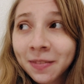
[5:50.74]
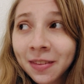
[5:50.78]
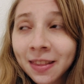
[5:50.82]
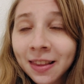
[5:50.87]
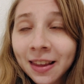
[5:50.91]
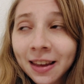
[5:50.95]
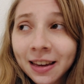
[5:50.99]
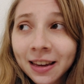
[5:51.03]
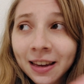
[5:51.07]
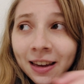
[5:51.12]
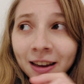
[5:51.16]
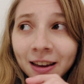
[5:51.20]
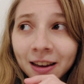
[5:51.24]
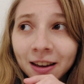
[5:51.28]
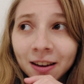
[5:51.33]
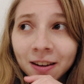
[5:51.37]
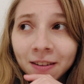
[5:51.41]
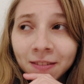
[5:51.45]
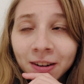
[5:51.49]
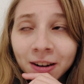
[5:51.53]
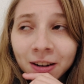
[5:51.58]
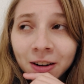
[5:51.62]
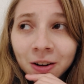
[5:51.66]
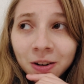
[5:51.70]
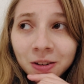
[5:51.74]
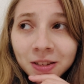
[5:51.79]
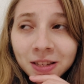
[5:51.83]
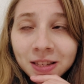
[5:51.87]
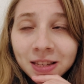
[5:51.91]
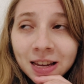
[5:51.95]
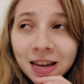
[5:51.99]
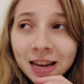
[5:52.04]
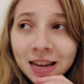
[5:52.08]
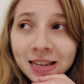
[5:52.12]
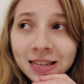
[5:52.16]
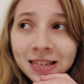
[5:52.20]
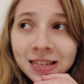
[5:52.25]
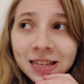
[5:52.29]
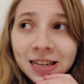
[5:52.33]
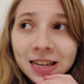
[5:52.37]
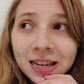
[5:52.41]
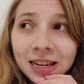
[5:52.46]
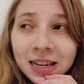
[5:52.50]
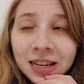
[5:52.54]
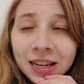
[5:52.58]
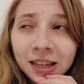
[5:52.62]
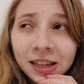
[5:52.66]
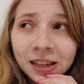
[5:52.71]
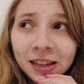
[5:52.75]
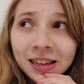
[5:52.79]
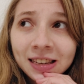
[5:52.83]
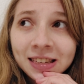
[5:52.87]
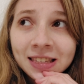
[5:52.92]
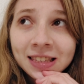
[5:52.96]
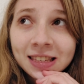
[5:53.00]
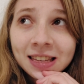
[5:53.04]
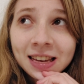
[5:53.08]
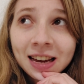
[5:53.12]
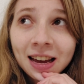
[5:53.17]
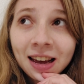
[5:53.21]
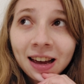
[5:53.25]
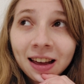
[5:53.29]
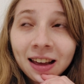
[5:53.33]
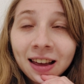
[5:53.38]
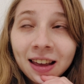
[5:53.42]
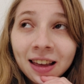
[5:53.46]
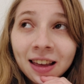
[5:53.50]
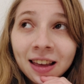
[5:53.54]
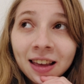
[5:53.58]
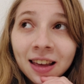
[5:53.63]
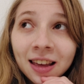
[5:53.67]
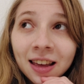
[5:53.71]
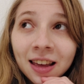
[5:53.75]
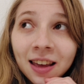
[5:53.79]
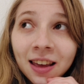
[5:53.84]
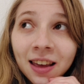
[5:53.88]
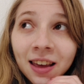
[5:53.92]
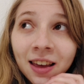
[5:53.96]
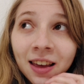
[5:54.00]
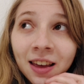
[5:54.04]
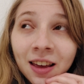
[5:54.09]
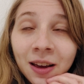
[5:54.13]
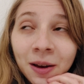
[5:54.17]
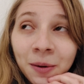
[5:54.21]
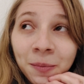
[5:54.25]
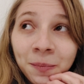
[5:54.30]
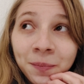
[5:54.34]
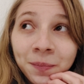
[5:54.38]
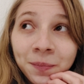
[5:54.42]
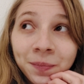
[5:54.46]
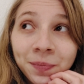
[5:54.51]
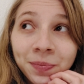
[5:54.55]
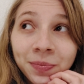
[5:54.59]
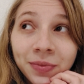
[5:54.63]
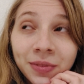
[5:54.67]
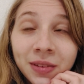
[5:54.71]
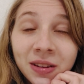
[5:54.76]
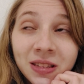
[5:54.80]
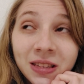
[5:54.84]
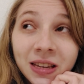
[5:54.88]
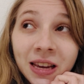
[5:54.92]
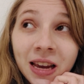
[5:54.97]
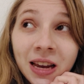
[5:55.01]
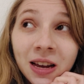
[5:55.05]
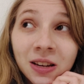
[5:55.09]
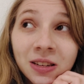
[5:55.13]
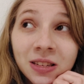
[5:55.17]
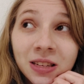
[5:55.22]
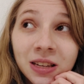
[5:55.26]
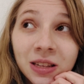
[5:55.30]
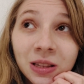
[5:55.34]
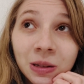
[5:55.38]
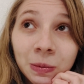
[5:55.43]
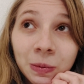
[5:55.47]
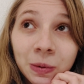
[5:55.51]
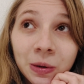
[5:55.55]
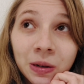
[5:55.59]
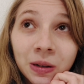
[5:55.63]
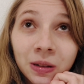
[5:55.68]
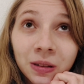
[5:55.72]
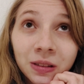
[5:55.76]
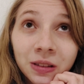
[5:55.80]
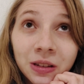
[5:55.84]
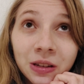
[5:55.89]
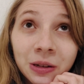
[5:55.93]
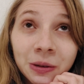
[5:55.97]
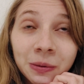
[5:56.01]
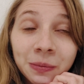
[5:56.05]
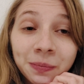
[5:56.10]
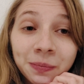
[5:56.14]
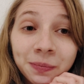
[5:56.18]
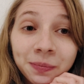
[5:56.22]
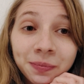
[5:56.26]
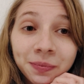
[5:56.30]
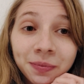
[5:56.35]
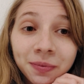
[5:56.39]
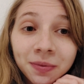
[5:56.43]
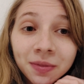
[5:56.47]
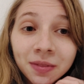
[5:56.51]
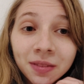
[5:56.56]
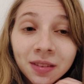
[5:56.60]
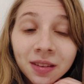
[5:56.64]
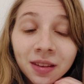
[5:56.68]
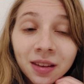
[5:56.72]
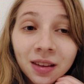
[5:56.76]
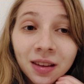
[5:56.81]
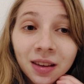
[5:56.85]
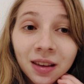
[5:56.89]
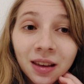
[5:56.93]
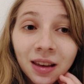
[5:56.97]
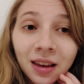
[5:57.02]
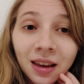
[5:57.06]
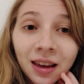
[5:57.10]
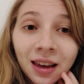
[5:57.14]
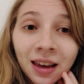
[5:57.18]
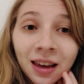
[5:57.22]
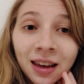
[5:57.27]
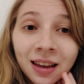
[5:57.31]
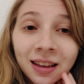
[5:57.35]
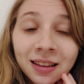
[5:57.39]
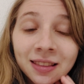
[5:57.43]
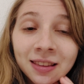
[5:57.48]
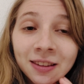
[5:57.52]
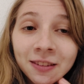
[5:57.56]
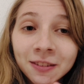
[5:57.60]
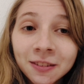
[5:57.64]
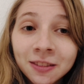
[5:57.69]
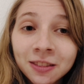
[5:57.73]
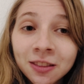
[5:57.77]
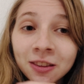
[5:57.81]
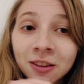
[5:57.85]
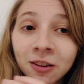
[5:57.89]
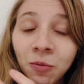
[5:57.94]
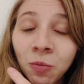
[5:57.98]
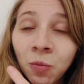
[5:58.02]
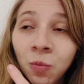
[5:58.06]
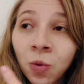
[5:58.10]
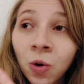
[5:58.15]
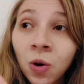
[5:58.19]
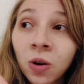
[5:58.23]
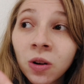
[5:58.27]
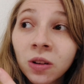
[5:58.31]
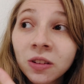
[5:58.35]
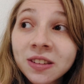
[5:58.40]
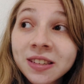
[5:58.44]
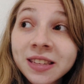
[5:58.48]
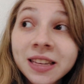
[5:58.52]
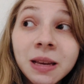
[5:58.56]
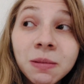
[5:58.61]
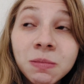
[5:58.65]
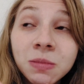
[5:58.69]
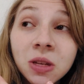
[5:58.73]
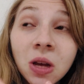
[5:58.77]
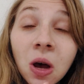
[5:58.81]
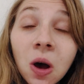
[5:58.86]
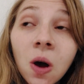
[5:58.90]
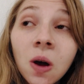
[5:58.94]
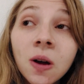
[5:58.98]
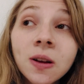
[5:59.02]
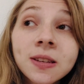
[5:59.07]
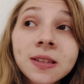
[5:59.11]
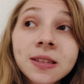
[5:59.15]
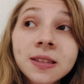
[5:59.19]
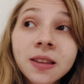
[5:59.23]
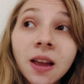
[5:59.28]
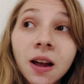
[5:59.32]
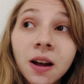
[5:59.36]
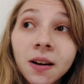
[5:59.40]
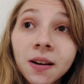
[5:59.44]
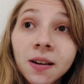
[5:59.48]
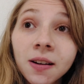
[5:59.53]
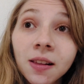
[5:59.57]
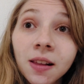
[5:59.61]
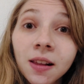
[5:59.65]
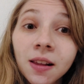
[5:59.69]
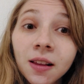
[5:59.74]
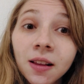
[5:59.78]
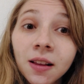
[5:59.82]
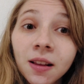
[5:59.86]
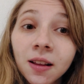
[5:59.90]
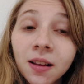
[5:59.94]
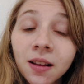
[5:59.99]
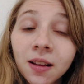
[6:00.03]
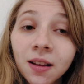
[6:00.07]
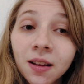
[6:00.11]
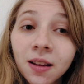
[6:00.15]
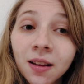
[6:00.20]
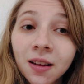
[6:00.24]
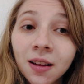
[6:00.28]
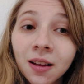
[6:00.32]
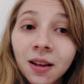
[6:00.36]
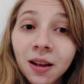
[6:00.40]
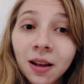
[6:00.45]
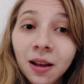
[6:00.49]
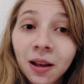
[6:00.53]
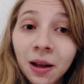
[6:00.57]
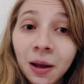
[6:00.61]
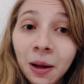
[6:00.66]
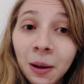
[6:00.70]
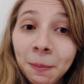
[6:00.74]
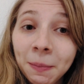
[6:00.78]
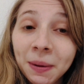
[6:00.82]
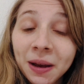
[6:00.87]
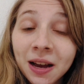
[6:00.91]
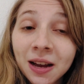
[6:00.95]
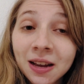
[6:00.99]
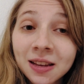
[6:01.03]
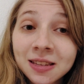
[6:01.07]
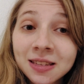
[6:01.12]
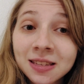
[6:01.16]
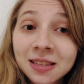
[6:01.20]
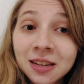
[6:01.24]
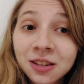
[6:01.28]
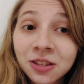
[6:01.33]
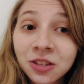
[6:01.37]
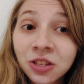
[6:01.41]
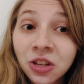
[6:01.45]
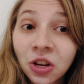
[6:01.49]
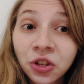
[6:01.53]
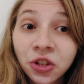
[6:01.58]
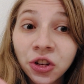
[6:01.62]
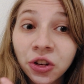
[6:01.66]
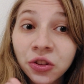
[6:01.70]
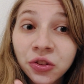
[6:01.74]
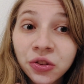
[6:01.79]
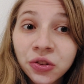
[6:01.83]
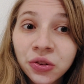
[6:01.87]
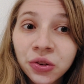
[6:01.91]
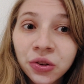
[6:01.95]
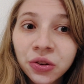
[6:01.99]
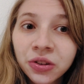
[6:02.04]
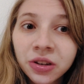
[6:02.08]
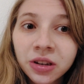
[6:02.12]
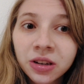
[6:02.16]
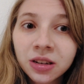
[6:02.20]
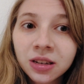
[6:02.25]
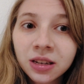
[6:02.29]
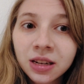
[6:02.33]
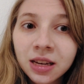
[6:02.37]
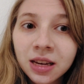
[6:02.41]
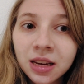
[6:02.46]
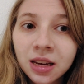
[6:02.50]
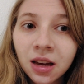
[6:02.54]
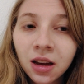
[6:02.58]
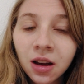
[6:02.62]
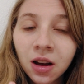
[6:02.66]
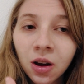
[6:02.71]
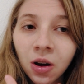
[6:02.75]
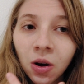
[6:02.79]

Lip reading: Like Renaud says, is that there's chaos in the world, and the world seems hostile because there's such uncertainty